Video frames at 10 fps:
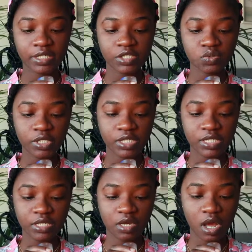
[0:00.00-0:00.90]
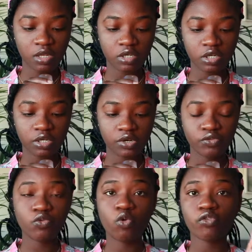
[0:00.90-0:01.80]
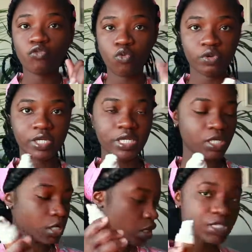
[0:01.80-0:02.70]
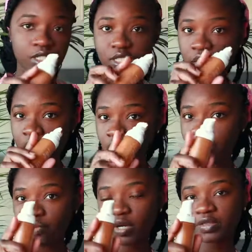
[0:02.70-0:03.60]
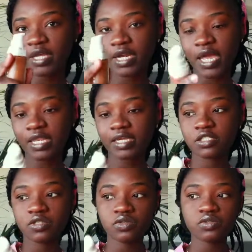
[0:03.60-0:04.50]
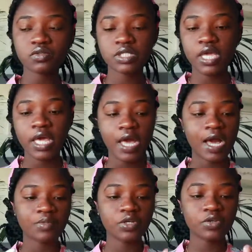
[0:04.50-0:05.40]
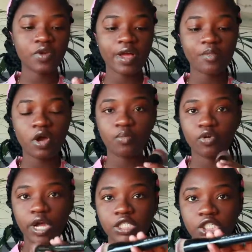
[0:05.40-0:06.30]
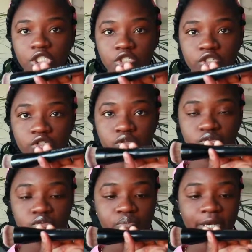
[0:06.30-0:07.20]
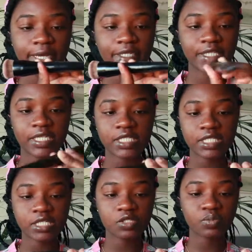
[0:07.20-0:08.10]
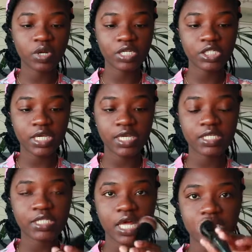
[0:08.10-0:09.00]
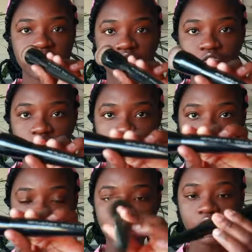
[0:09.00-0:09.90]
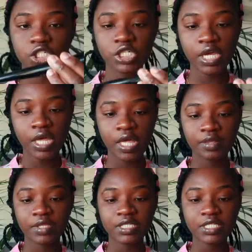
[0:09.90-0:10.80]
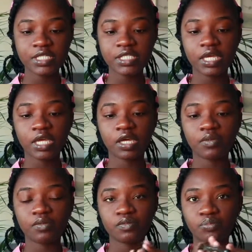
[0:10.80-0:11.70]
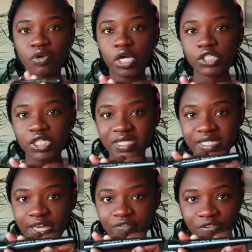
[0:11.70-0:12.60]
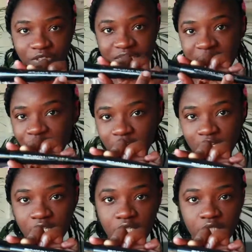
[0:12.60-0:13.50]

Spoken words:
This one is in the color 440. This is the one that I like to use. I'm going to grab a brush to blend this. This brush is a Sephora brush. This is the brush 70.